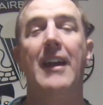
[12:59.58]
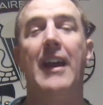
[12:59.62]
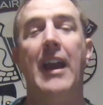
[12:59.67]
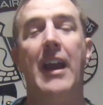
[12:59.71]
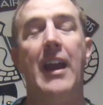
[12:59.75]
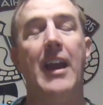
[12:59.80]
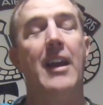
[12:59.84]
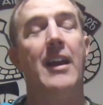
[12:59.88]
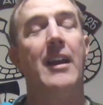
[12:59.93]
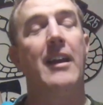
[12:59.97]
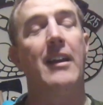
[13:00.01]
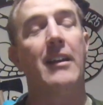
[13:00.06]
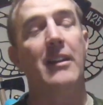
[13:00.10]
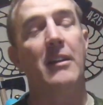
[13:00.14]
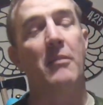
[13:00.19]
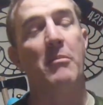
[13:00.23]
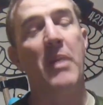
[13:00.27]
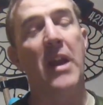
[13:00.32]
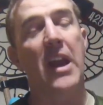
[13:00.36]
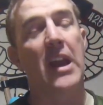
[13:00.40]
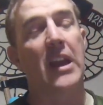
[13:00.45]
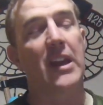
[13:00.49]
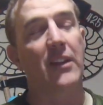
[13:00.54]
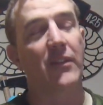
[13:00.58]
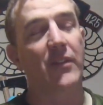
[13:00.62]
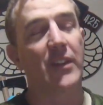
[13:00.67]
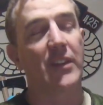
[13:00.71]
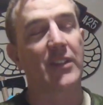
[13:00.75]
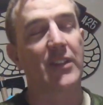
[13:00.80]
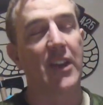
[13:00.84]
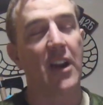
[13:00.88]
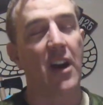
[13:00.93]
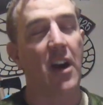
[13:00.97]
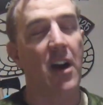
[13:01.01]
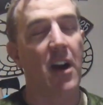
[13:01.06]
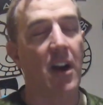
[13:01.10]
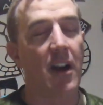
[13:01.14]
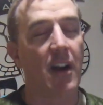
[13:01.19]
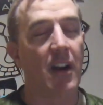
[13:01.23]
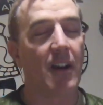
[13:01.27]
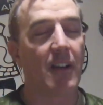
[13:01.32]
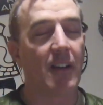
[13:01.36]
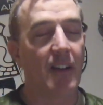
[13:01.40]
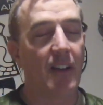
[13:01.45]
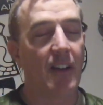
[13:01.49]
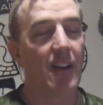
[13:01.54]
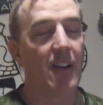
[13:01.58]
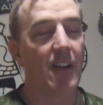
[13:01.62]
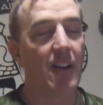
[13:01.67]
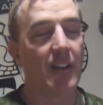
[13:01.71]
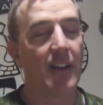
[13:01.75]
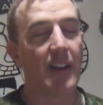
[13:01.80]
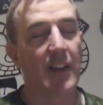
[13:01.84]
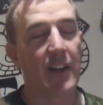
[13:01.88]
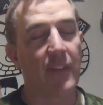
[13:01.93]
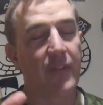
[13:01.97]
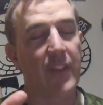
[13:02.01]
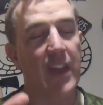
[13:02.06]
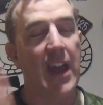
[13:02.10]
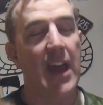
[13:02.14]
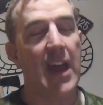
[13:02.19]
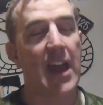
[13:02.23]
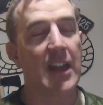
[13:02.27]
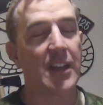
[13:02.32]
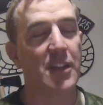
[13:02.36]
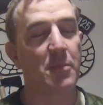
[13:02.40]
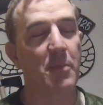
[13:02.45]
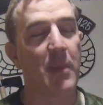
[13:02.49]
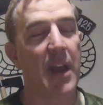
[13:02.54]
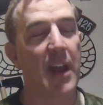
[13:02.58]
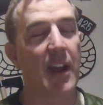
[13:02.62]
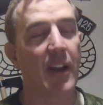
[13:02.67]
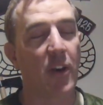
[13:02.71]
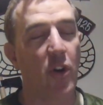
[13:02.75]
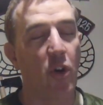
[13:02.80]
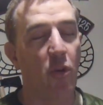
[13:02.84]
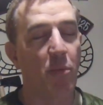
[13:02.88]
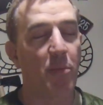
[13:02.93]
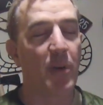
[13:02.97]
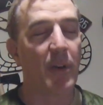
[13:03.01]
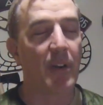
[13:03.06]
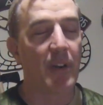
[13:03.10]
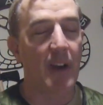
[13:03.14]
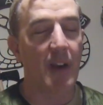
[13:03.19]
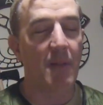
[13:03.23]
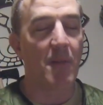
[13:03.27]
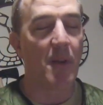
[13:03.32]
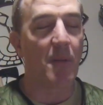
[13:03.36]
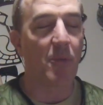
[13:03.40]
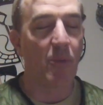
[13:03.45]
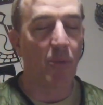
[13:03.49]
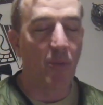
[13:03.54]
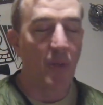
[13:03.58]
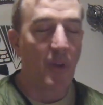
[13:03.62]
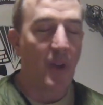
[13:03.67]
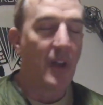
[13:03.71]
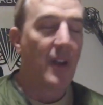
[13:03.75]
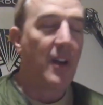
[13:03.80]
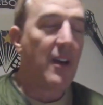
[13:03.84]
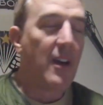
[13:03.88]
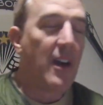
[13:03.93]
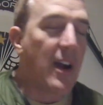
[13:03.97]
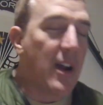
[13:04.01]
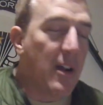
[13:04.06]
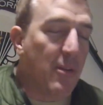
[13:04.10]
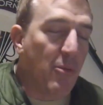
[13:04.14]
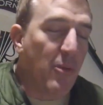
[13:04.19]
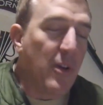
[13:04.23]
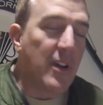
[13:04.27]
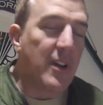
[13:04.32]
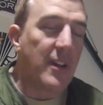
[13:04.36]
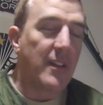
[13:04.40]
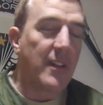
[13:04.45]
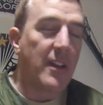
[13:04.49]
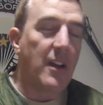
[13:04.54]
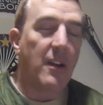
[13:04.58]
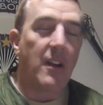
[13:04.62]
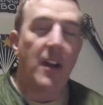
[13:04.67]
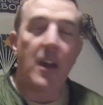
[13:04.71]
And the back of his car, you know, he left the hatchback open. I remember I went in there